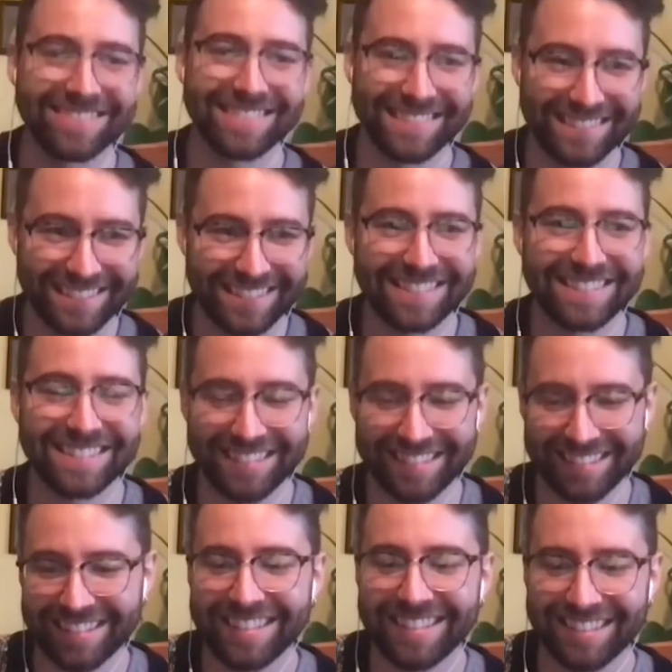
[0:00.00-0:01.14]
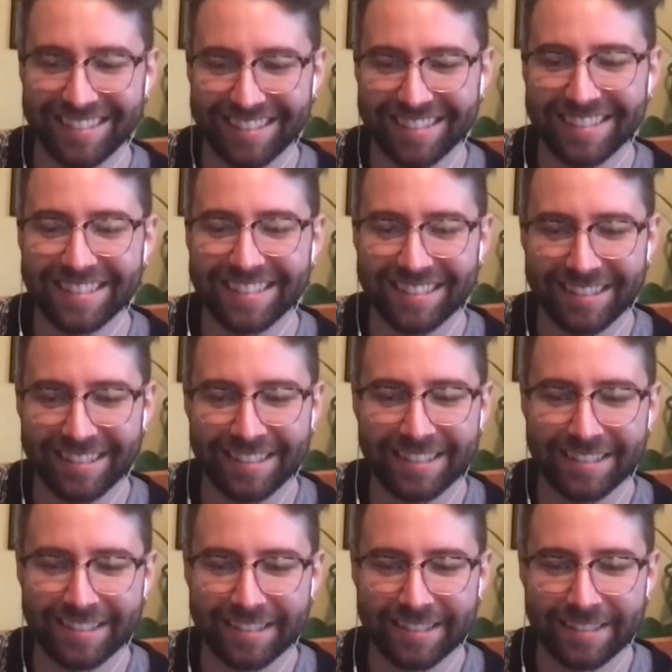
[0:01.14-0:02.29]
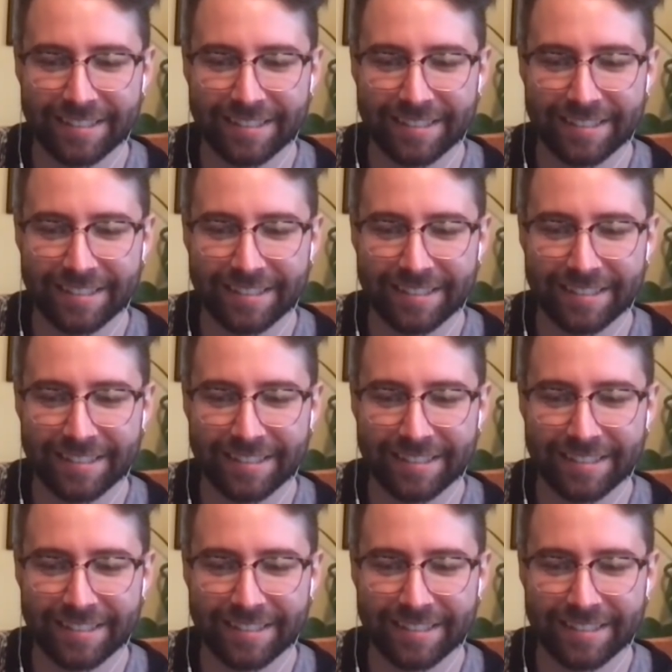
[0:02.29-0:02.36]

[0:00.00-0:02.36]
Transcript: He's he's a student of the game